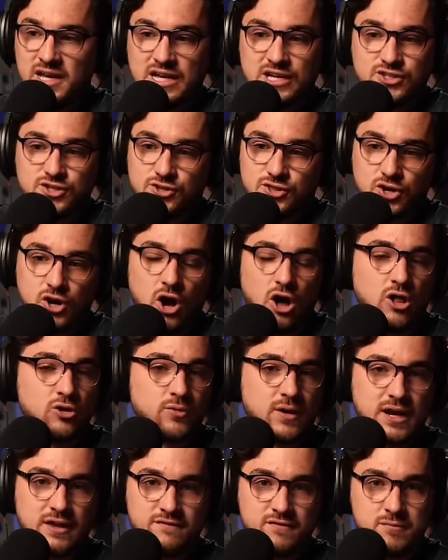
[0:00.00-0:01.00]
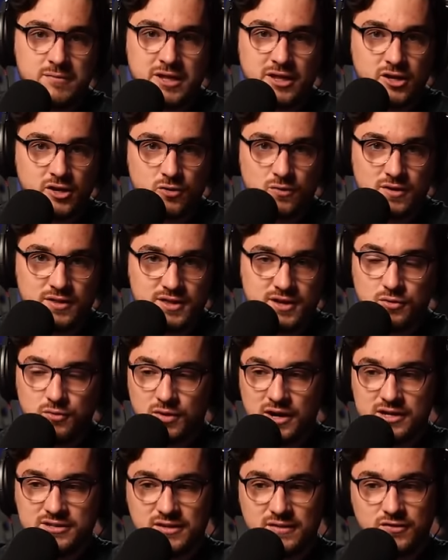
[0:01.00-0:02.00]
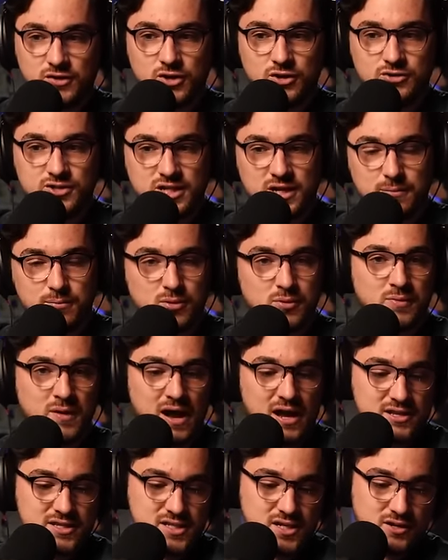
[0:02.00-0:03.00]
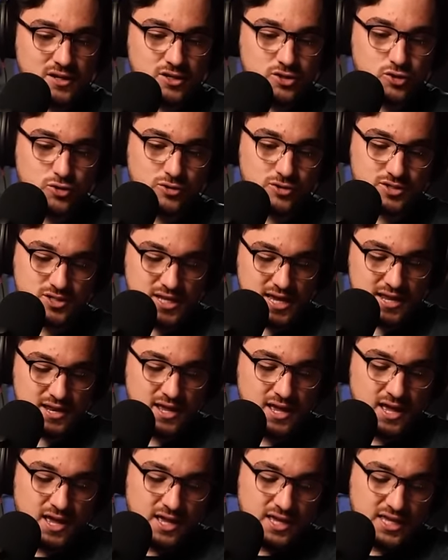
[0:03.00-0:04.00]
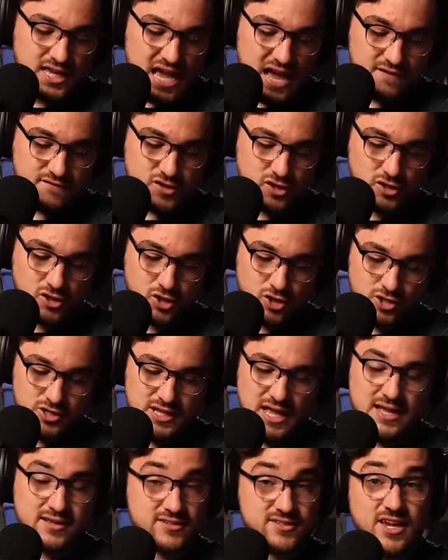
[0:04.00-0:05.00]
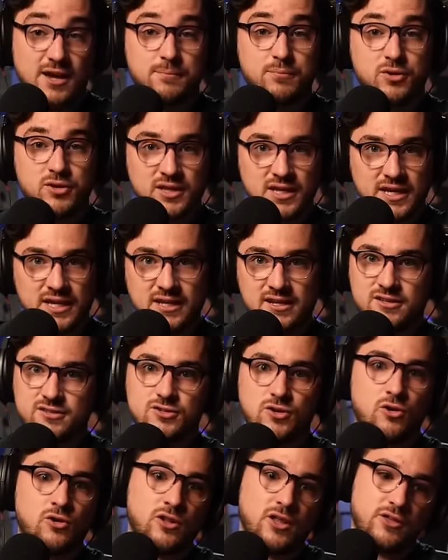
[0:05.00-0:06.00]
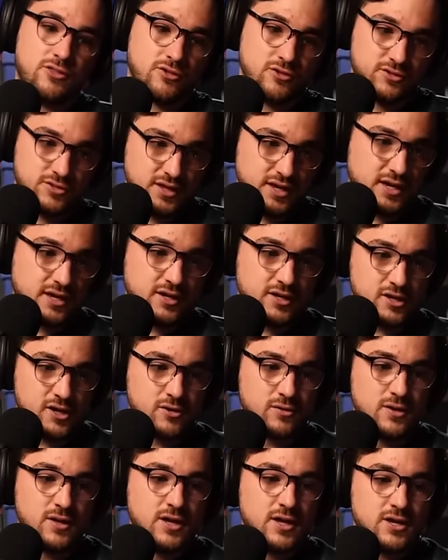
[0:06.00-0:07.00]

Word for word: So they're already familiar with it. Whereas if you're using a proprietary tool set, you have to learn that separately and it's a whole other thing, you know?